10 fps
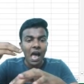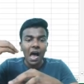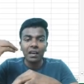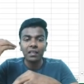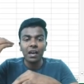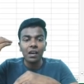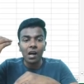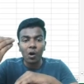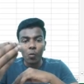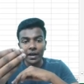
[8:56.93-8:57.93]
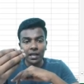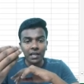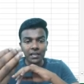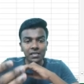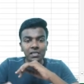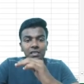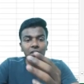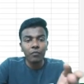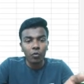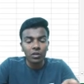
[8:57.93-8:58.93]
and then Y, that is the
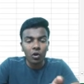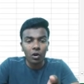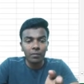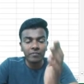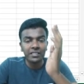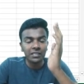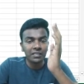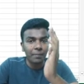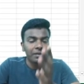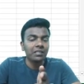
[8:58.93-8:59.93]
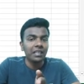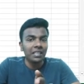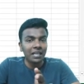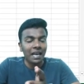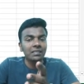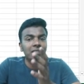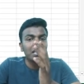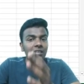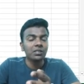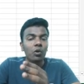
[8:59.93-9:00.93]
4th column which is representing the classes,
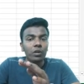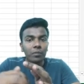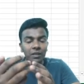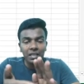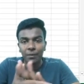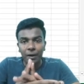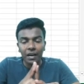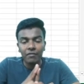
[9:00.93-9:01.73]
that is going to be the dependent